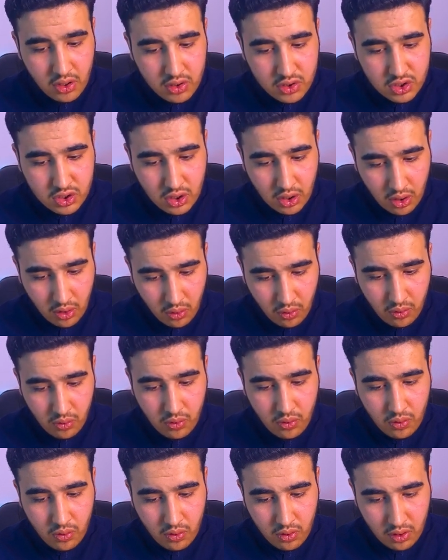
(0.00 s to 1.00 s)

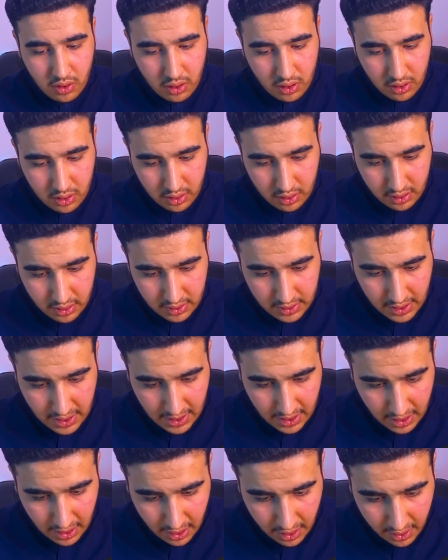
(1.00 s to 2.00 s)
So the